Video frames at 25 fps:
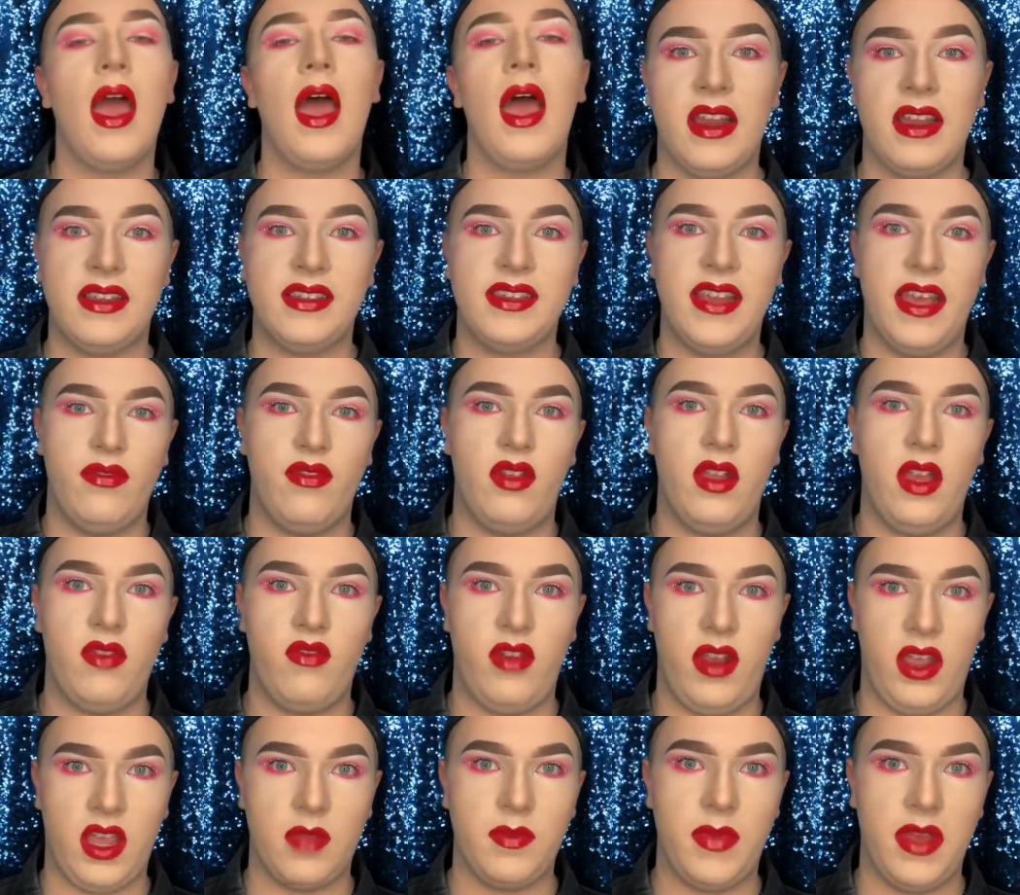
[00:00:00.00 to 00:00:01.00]
I definitely
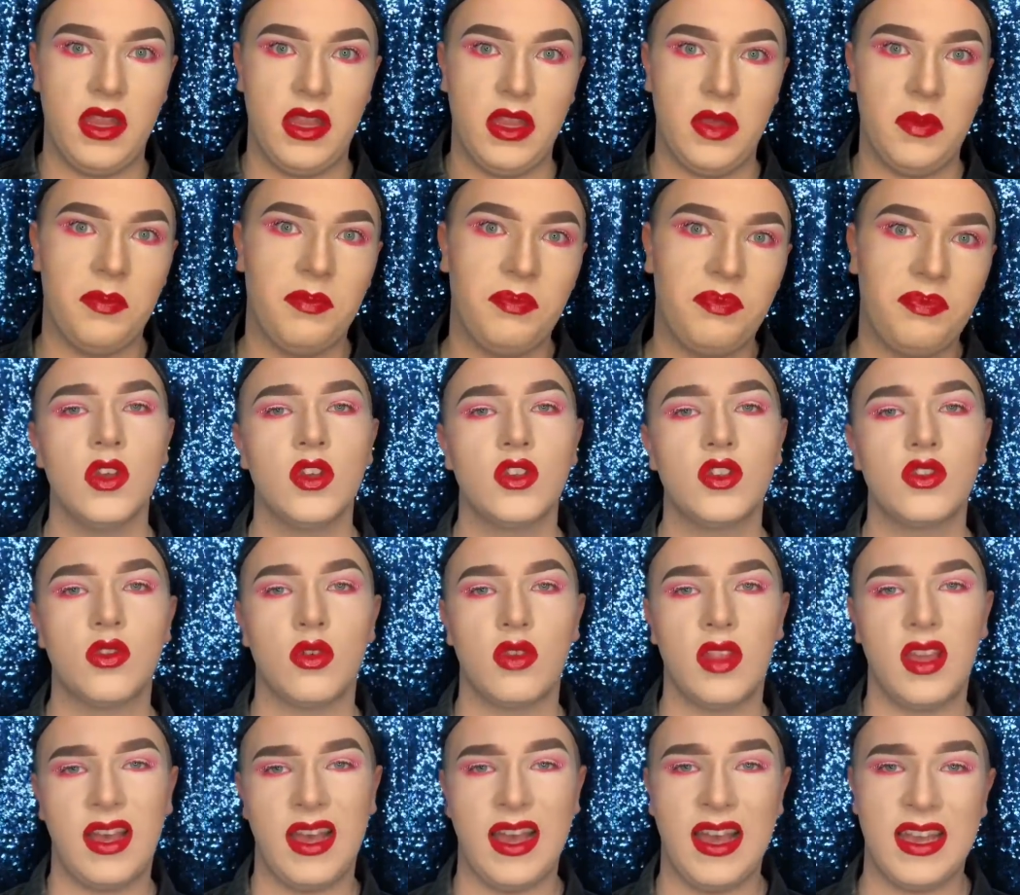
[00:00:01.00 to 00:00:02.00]
recommend them. So
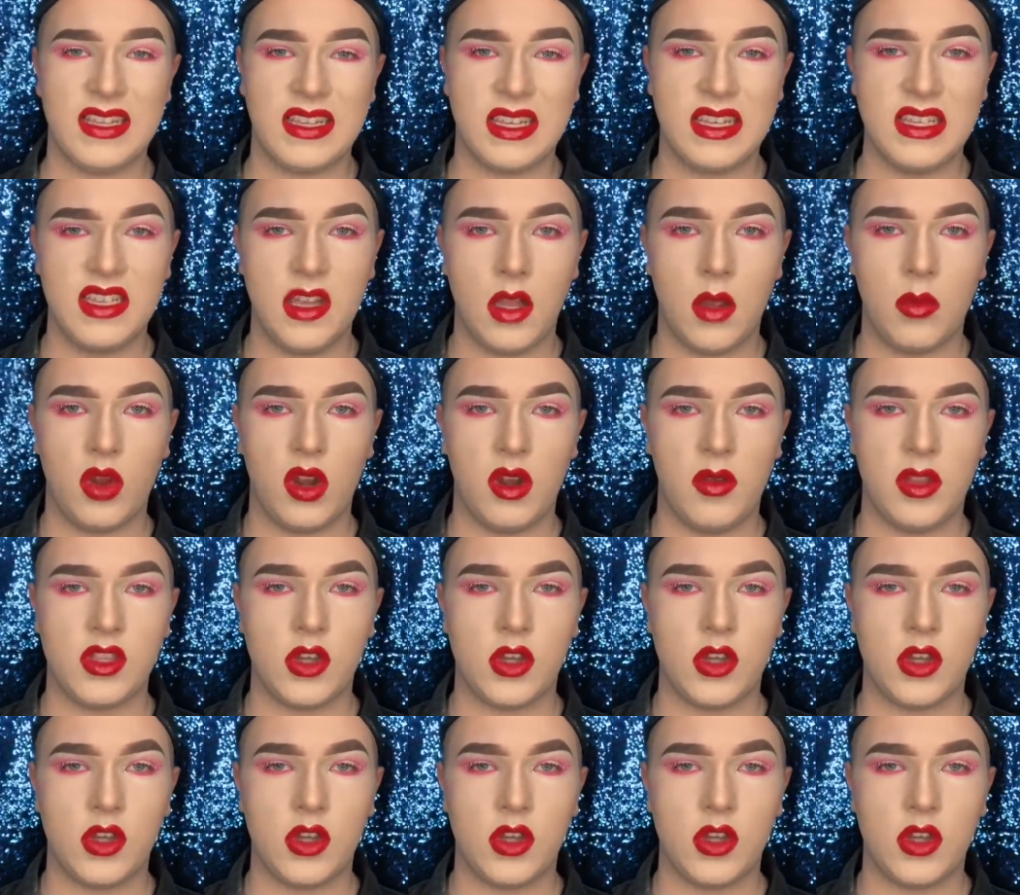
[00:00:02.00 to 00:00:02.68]
the last concealer I'm going to be